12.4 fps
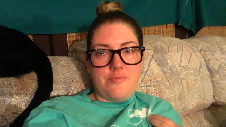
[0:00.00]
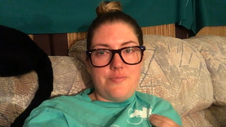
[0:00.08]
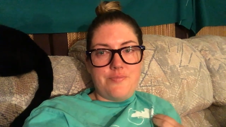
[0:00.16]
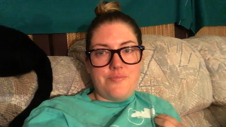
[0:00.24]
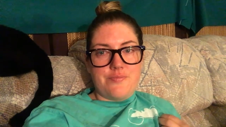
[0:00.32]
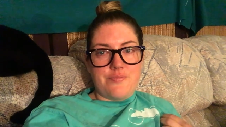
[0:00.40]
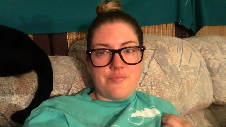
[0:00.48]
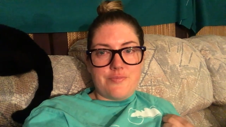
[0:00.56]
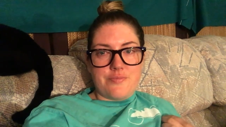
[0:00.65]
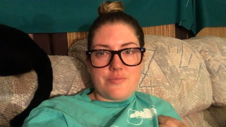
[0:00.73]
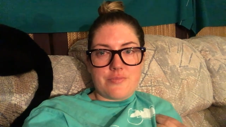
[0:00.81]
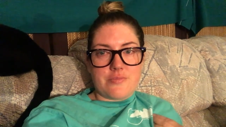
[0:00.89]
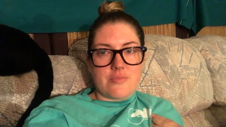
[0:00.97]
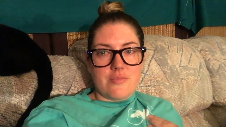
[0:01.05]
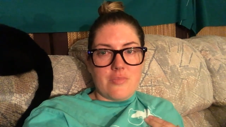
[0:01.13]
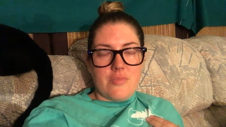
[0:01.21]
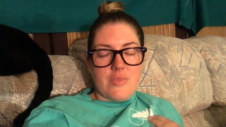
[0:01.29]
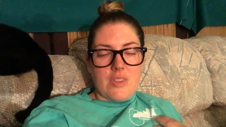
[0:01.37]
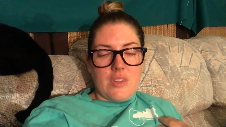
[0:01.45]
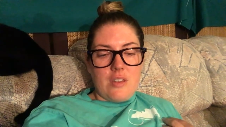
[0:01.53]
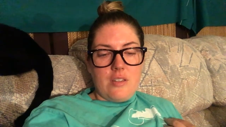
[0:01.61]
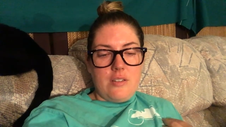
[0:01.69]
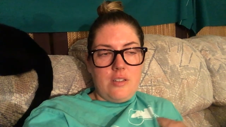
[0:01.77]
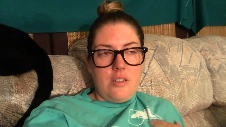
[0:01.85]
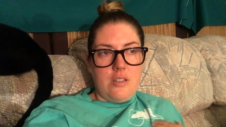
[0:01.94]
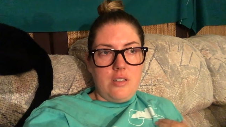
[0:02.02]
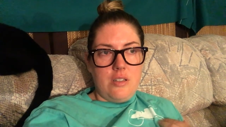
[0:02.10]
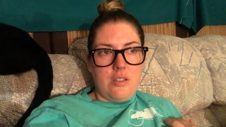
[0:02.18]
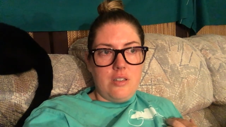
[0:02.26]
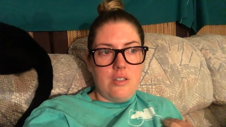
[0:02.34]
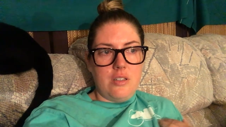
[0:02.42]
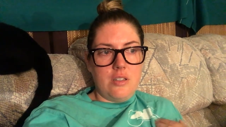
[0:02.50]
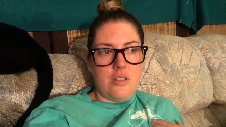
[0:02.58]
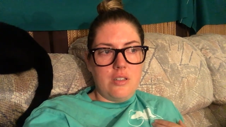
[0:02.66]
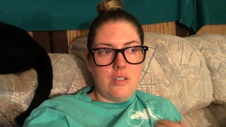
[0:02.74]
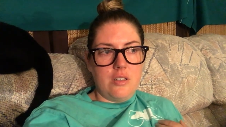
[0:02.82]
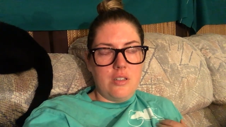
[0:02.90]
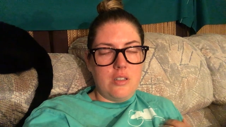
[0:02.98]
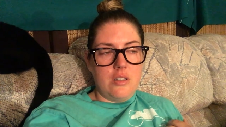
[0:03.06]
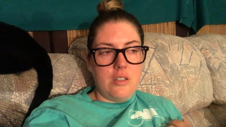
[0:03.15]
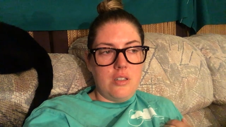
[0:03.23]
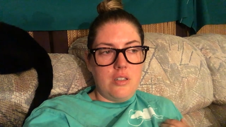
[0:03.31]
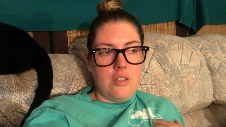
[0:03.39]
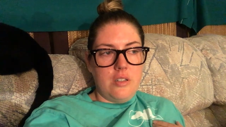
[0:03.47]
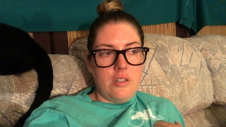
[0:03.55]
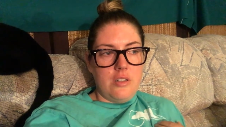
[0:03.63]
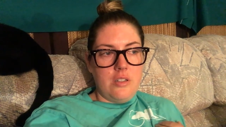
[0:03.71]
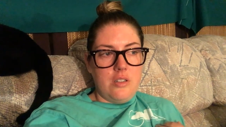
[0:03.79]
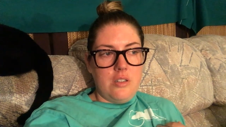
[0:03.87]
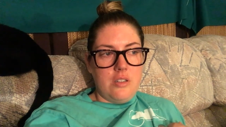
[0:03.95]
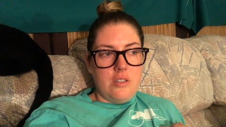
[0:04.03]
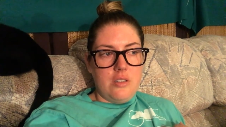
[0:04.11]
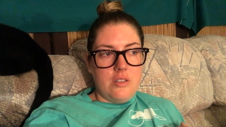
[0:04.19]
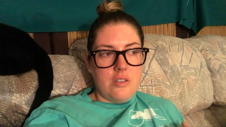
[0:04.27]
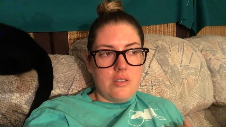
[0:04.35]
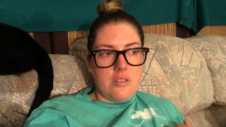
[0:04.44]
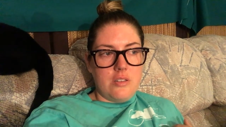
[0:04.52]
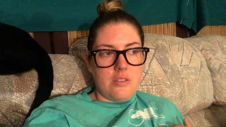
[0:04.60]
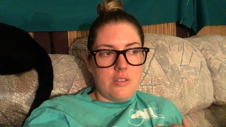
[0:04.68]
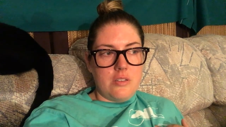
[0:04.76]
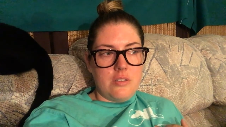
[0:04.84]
(silence)